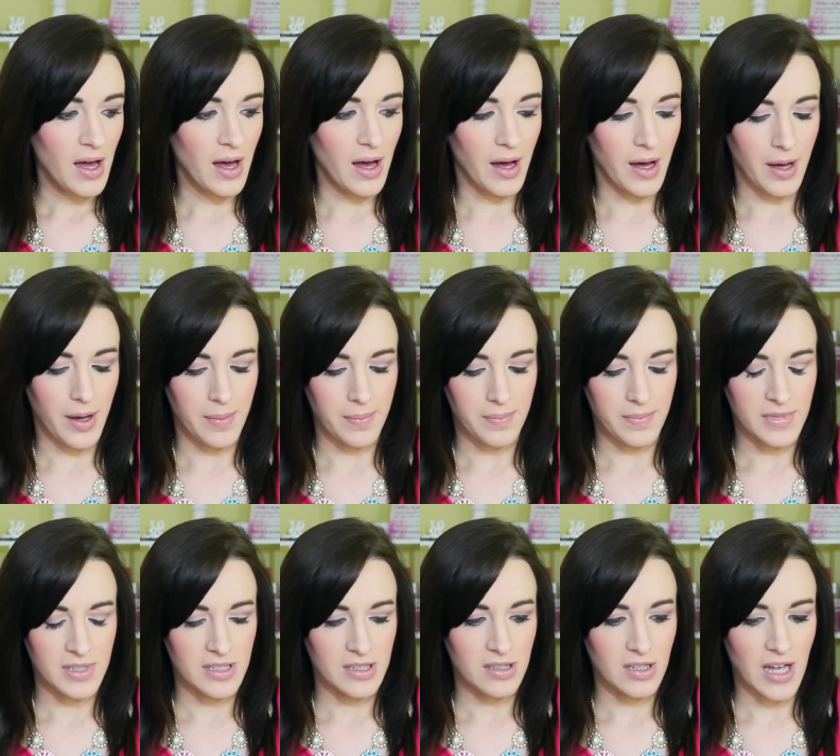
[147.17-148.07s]

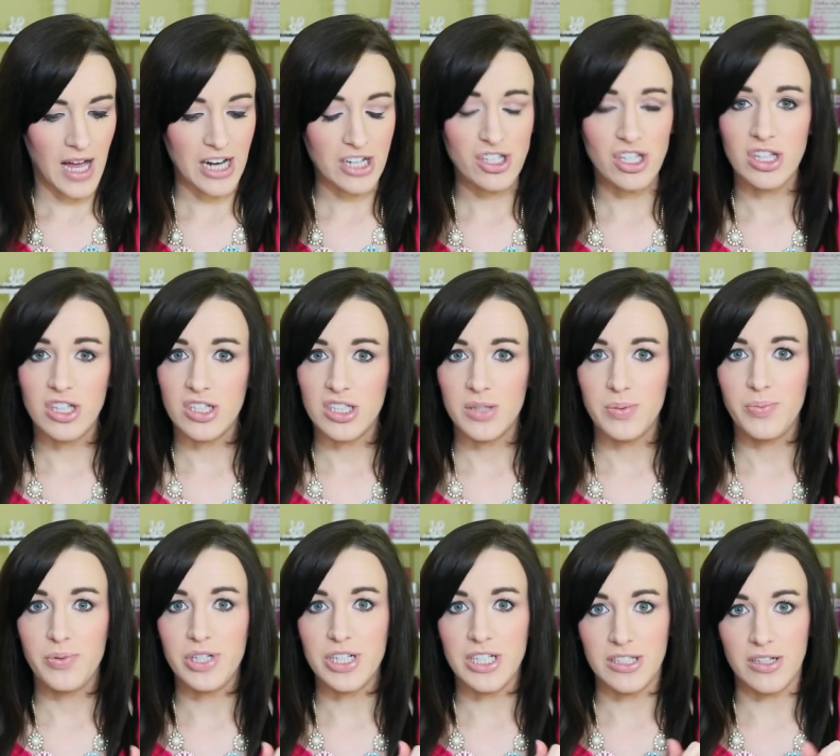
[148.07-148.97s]
Um, actually looks
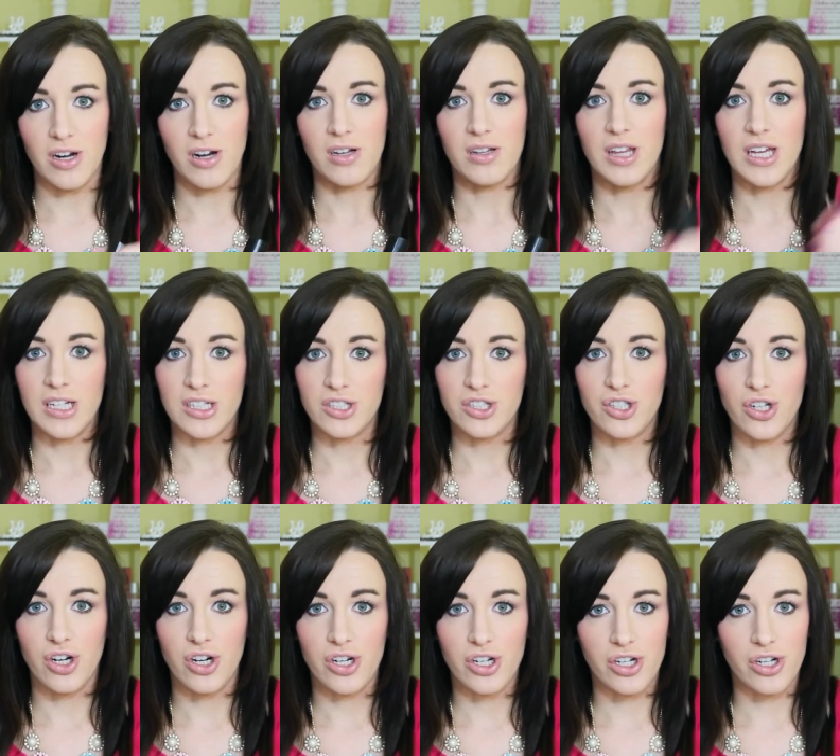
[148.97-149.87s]
pretty dark, like
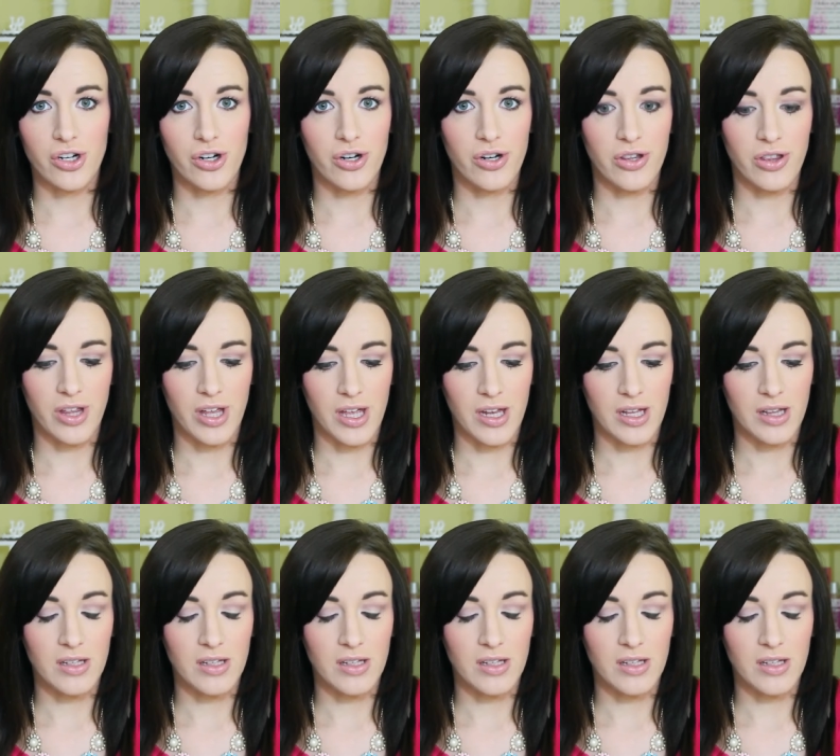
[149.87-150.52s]
darker than,